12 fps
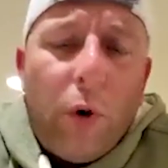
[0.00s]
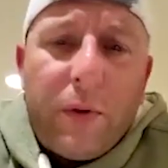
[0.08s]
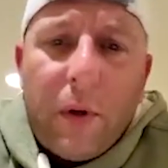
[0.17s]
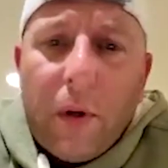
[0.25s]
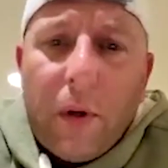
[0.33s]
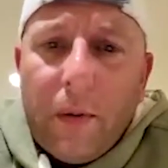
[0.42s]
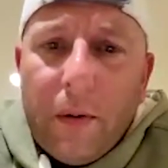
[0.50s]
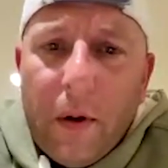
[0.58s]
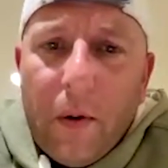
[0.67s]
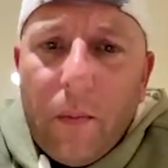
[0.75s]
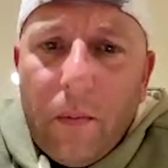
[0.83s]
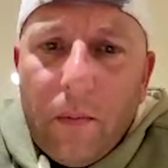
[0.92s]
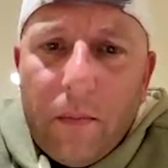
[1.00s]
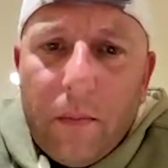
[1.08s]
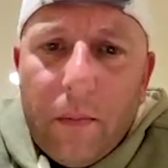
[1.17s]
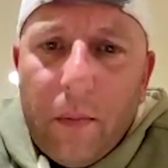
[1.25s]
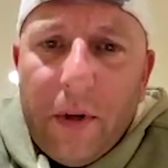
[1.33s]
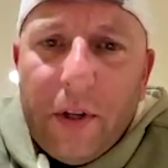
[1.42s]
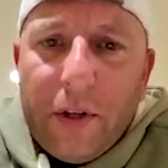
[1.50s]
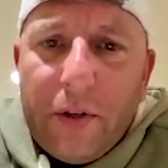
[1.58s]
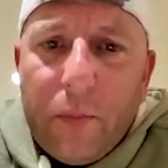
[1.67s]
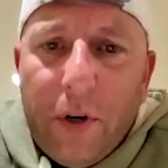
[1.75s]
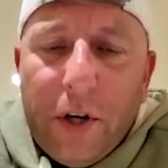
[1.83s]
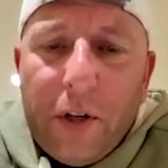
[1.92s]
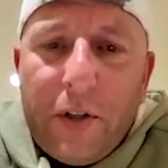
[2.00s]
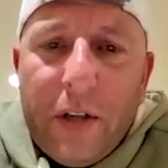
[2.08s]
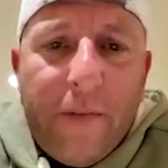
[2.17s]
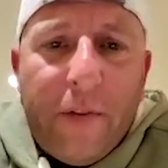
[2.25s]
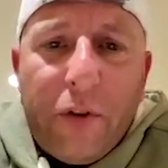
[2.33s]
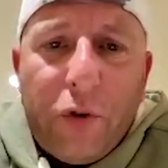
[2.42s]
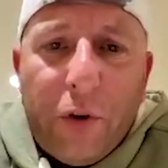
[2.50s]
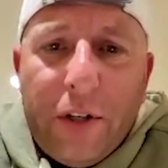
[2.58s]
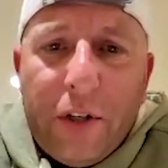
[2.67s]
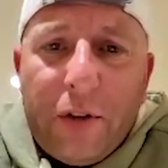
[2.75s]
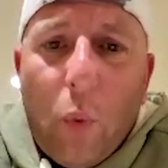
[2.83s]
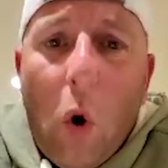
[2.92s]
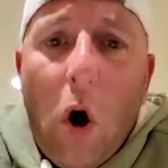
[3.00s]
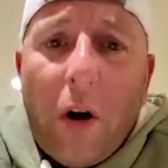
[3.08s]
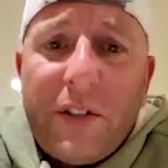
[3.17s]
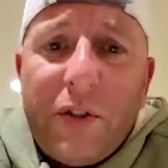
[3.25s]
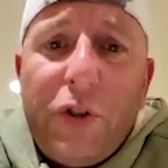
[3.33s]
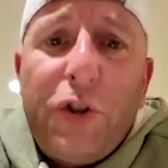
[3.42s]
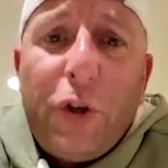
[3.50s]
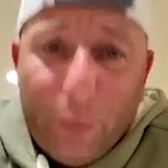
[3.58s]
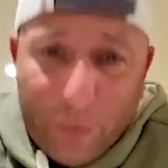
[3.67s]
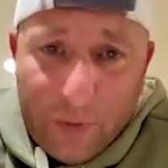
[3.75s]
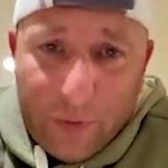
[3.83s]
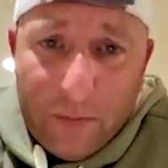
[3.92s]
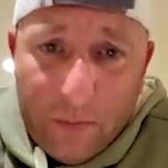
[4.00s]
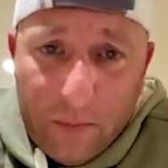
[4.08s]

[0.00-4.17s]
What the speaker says: sir. No, we just infantry just walks and shoots.